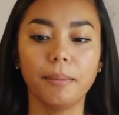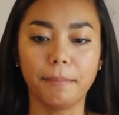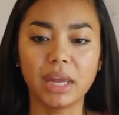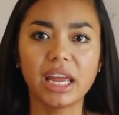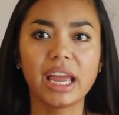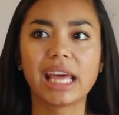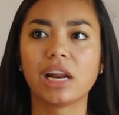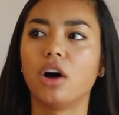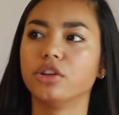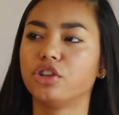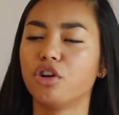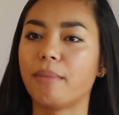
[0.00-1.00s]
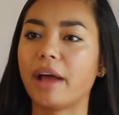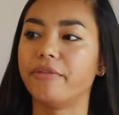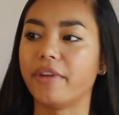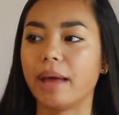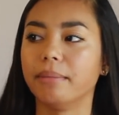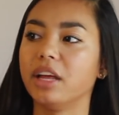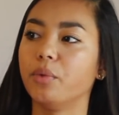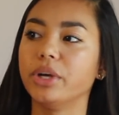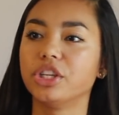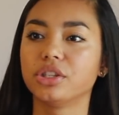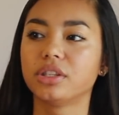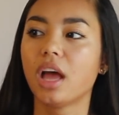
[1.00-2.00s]
me and also my family,
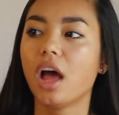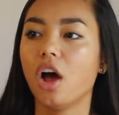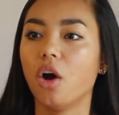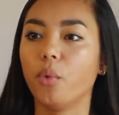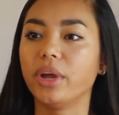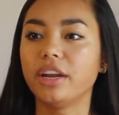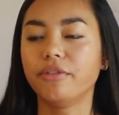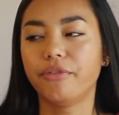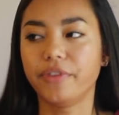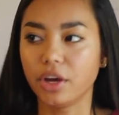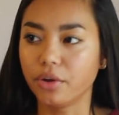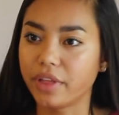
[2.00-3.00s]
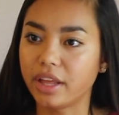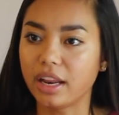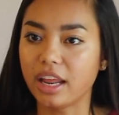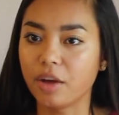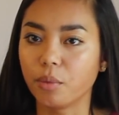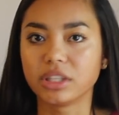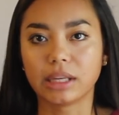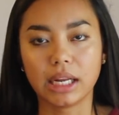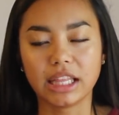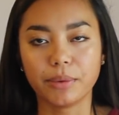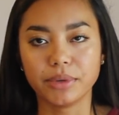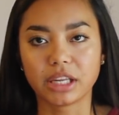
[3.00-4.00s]
we didn't feel that it was something that was